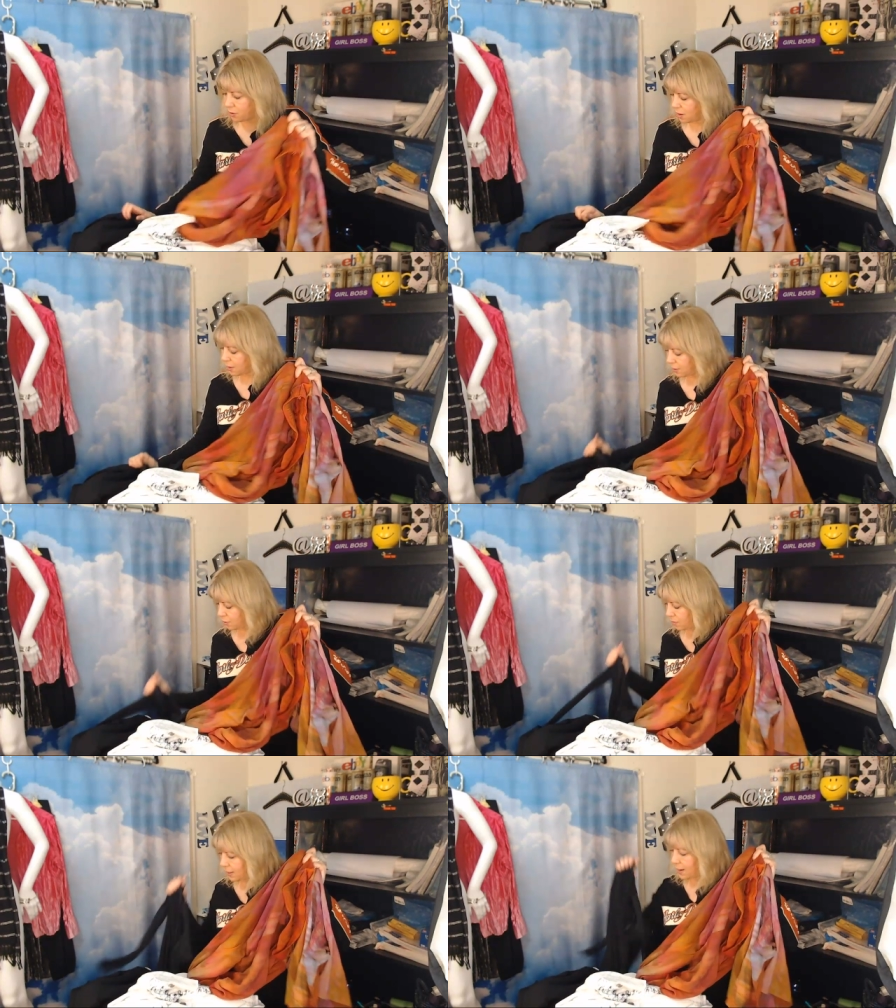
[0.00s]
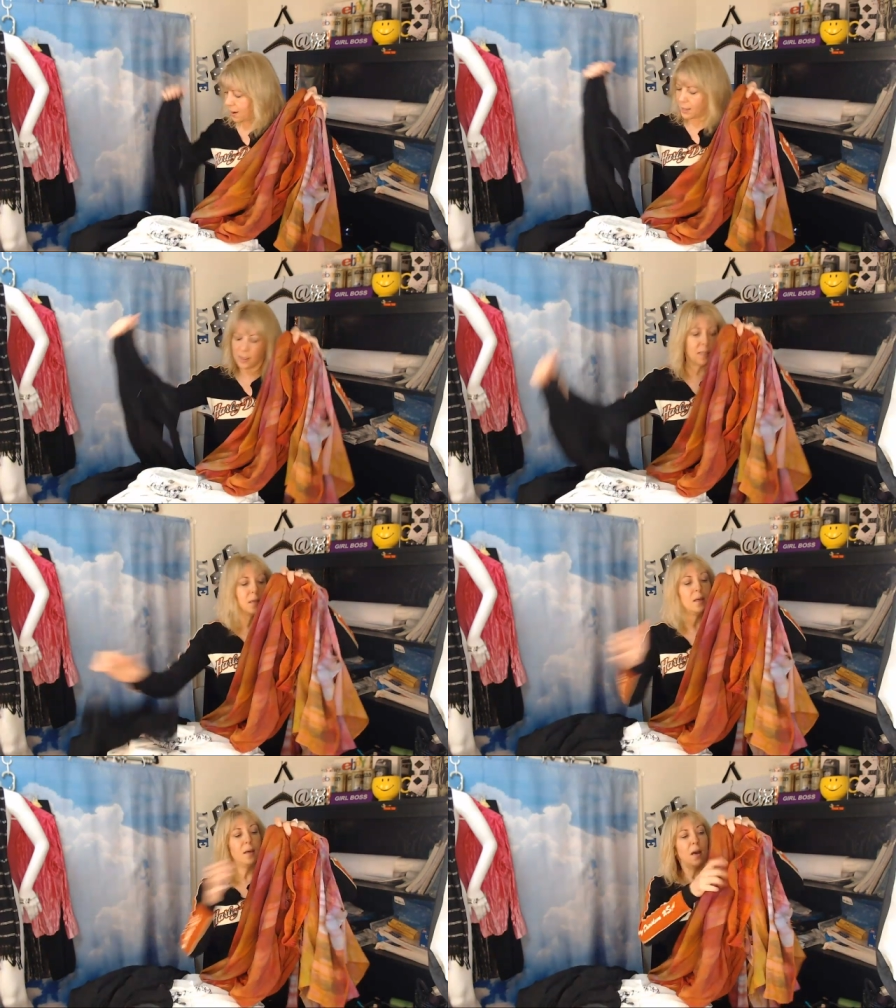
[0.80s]
John. Oh my gosh.
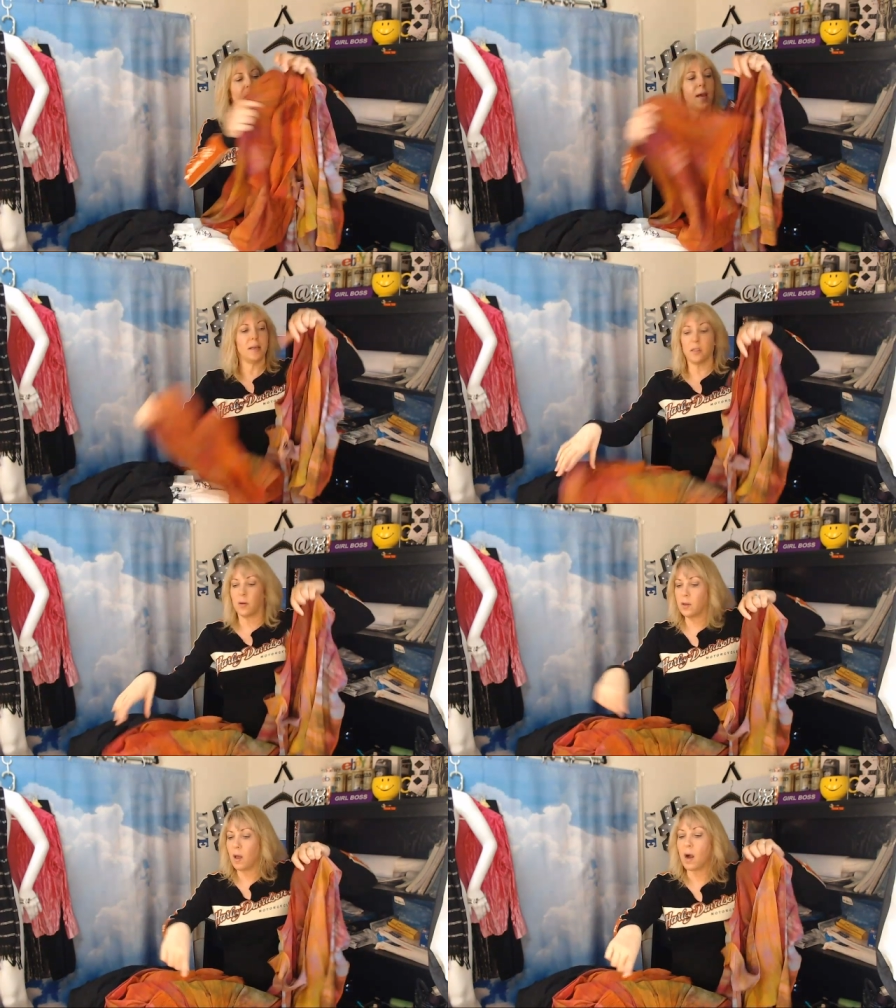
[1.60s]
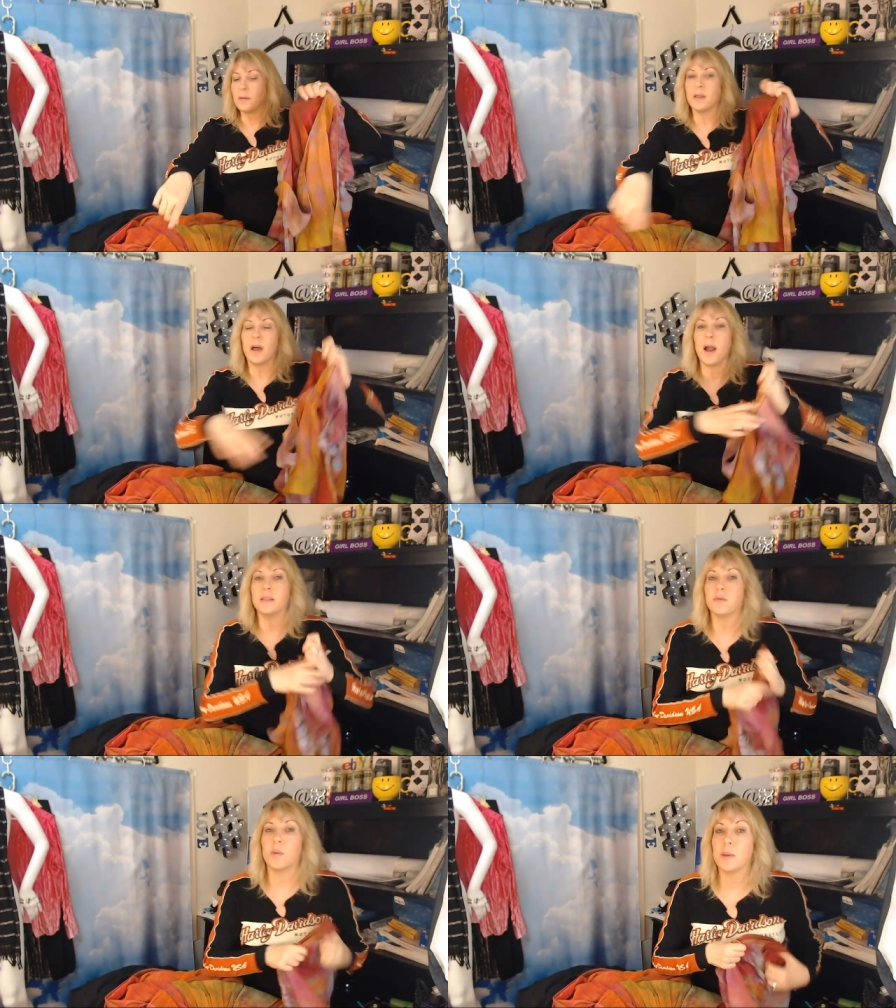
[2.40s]
Okay, so along the
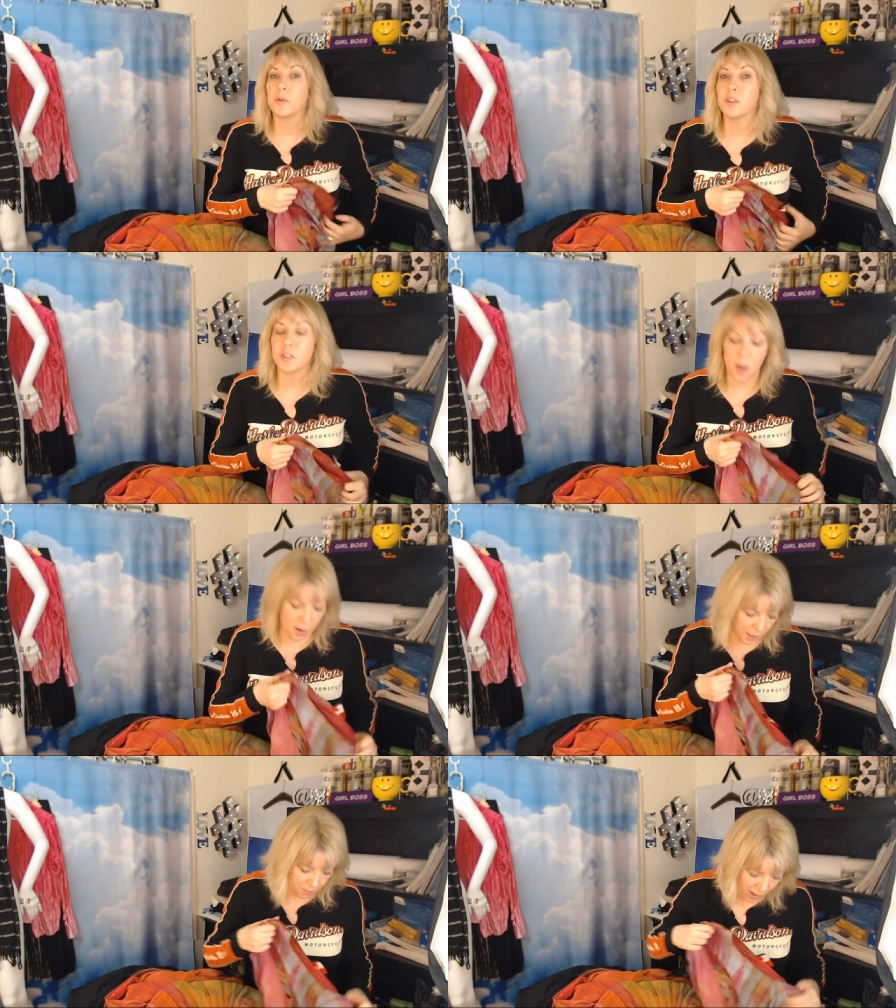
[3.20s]
lines of what we were just talking